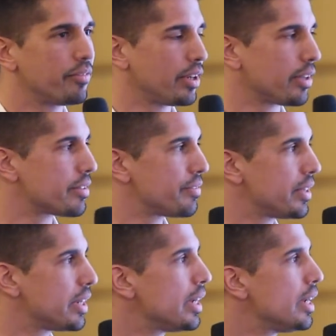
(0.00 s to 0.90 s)

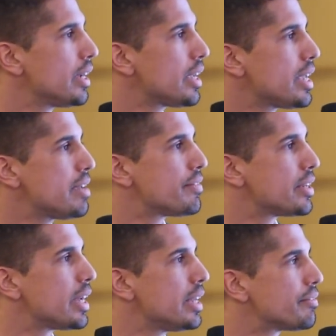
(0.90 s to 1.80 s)
philosophy.
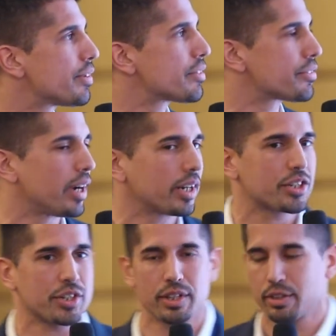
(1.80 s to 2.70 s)
Even the
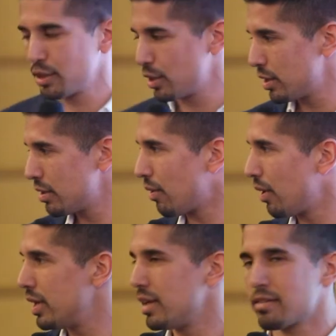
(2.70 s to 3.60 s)
infrastructure,
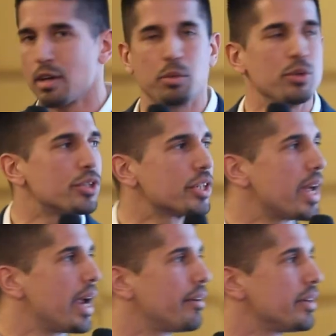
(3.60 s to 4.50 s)
toilets,
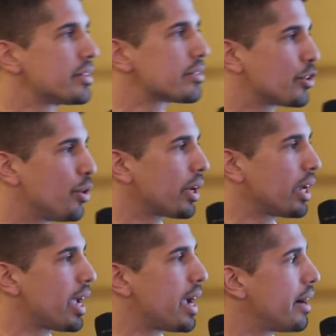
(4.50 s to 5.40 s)
ablution areas,
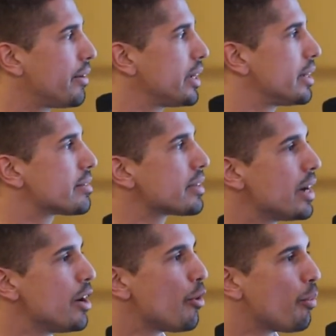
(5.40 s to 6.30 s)
cooking areas,
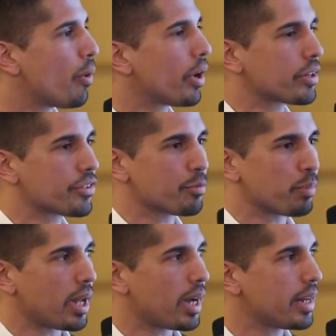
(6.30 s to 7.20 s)
water
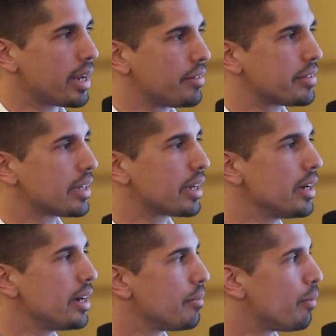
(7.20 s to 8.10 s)
supply,
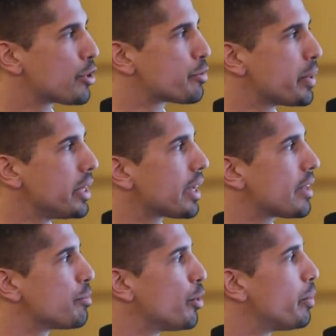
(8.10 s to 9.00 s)
everything was built
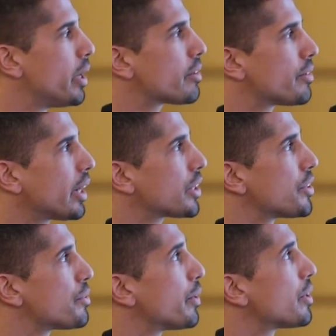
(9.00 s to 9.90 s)
as mobile
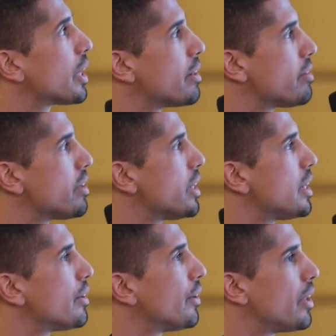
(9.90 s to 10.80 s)
structures. What you can see
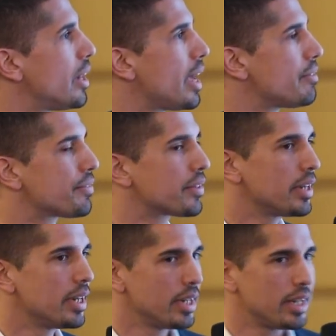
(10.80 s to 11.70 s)
here on the left
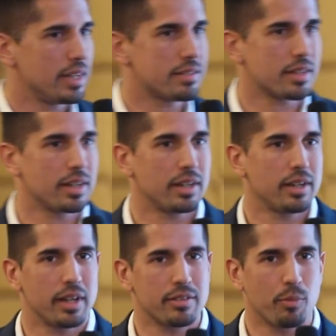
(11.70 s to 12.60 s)
is
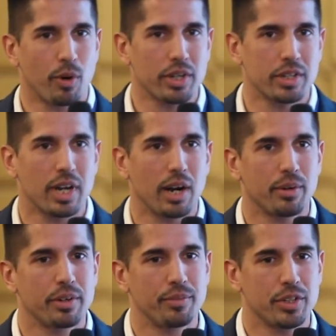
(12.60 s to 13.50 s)
a water
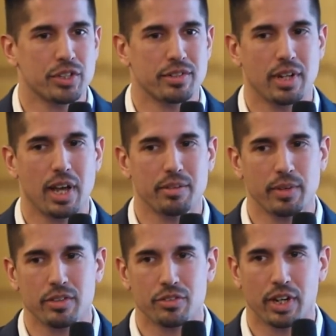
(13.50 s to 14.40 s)
tower, which is a
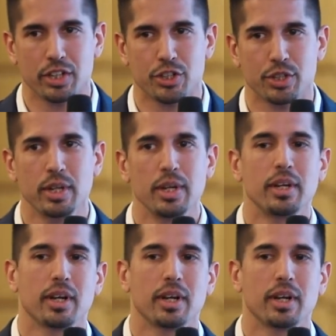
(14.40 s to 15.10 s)
lightweight structure